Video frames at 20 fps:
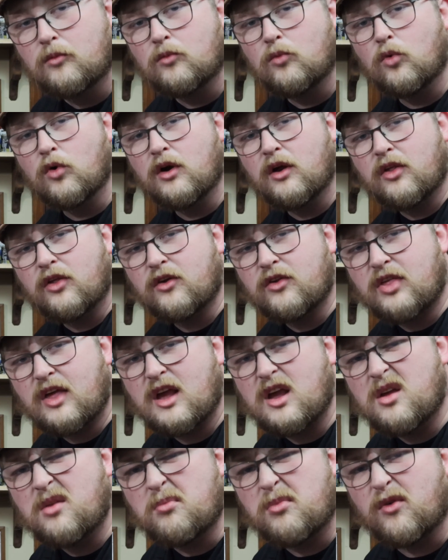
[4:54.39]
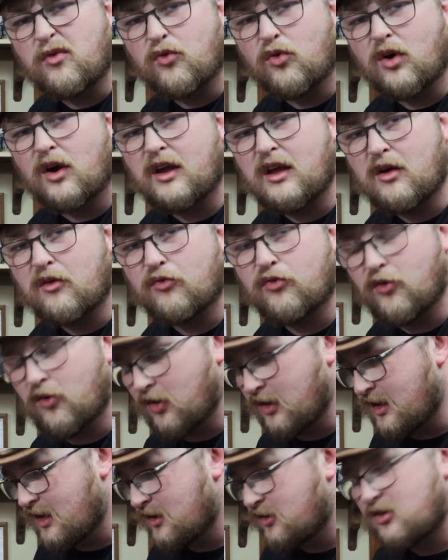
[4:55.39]
One other thing before I get
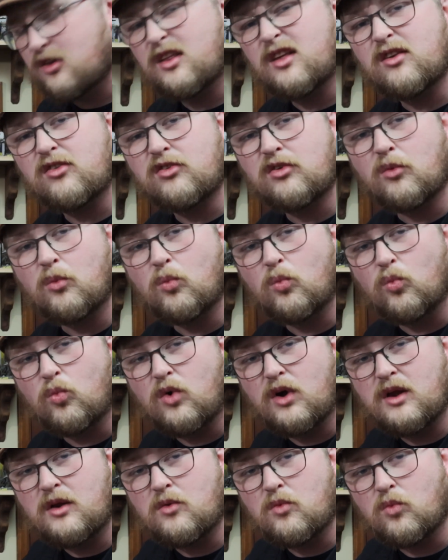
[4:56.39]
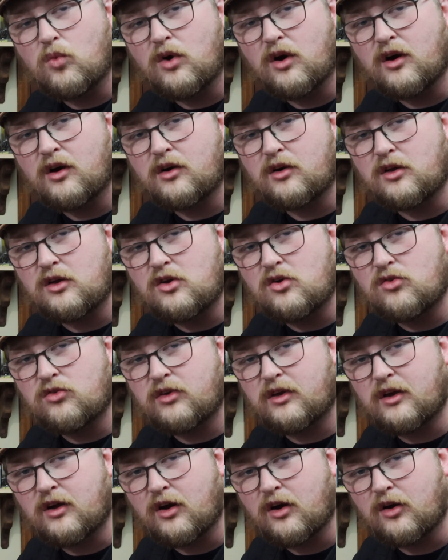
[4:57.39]
fully into this, when we're
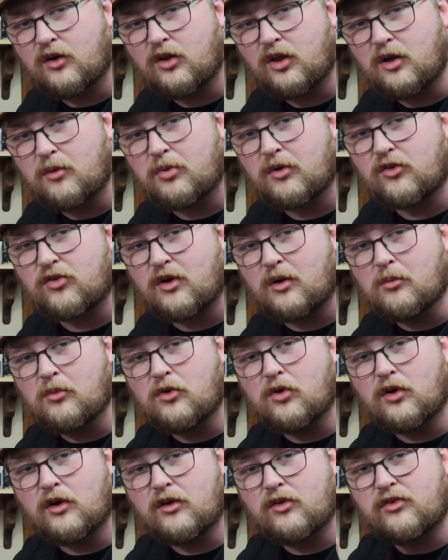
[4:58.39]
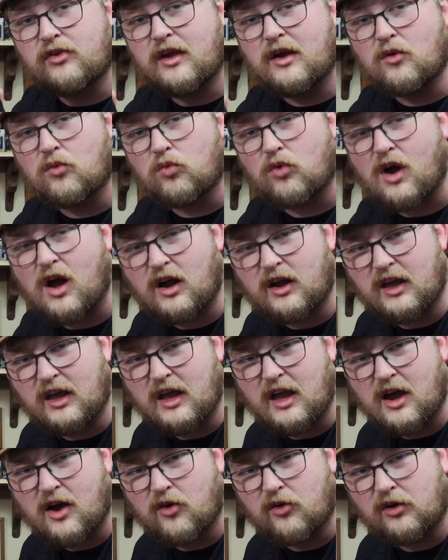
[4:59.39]
using our clippers, I'm gonna say
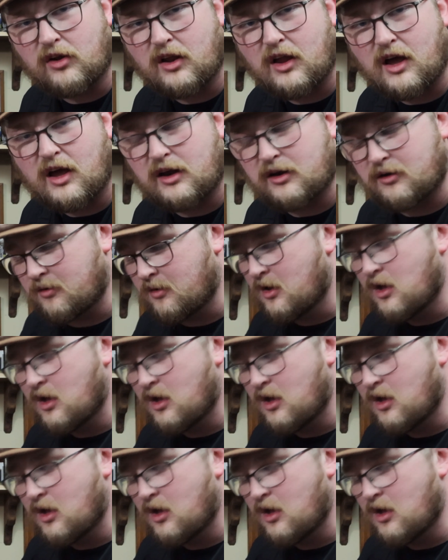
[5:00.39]
rocking out a lot.